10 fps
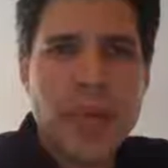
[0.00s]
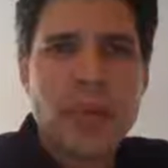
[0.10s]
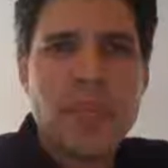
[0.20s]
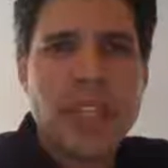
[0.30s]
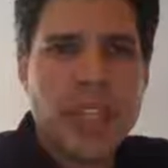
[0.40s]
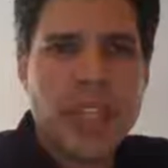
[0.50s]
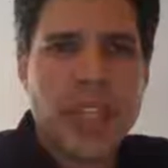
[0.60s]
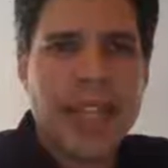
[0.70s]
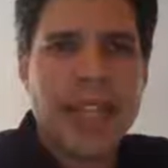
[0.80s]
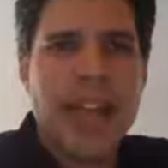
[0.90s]
better
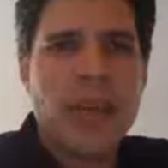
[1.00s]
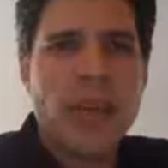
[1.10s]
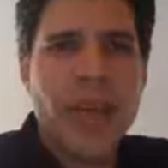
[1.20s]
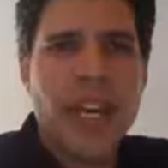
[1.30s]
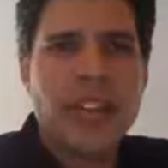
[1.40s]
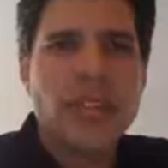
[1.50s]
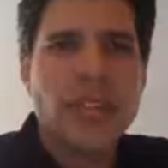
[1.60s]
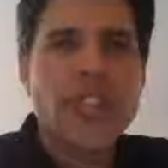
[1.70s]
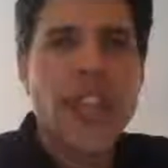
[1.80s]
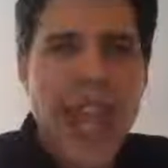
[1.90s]
position in that we
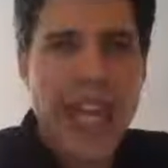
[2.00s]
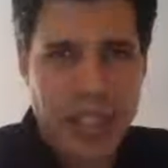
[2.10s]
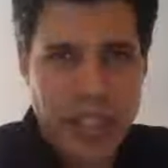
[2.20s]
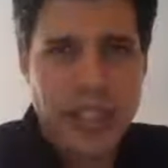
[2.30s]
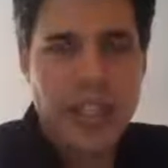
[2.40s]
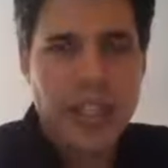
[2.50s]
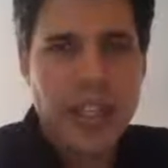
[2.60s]
understand.